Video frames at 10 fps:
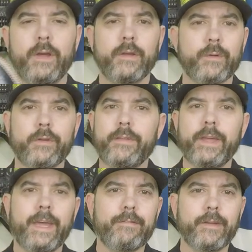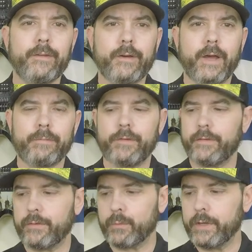Of course, they have other options
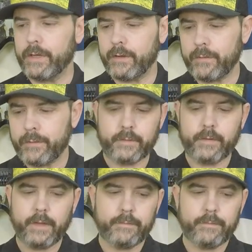as well.